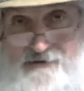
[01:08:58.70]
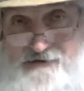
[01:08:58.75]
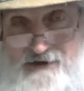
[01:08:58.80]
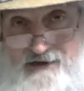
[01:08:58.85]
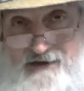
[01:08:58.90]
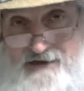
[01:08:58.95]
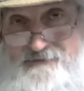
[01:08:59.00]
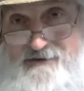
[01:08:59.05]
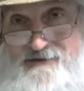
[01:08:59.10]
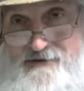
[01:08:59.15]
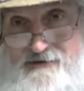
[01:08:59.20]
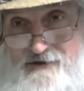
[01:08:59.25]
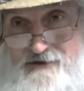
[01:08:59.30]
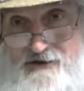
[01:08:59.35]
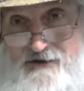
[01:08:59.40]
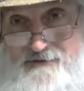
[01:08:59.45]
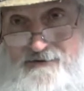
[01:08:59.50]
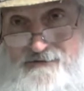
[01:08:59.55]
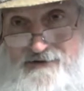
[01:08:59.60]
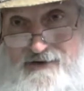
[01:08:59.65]
you got to be
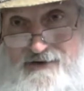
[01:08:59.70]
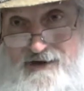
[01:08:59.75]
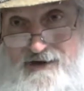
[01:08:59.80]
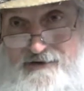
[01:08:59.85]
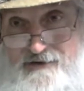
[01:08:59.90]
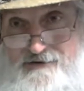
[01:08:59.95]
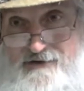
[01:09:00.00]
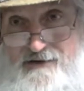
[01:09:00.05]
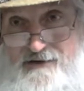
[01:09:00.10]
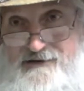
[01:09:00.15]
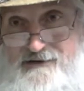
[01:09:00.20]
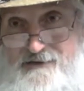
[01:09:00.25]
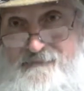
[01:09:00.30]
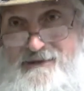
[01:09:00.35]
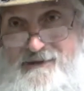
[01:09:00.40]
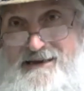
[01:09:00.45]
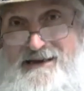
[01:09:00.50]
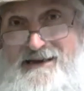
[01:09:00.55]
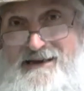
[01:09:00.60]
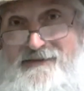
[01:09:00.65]
circumcised to
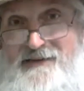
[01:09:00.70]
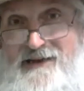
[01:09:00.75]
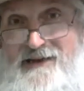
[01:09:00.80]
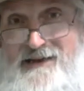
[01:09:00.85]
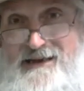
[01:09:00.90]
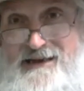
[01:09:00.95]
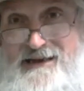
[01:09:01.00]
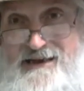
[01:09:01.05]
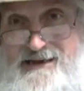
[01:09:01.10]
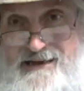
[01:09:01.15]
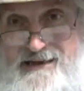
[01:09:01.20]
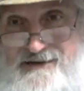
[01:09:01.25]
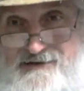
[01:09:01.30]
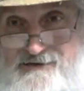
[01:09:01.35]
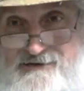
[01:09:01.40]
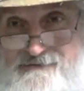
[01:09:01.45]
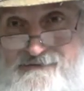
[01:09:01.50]
be in the land.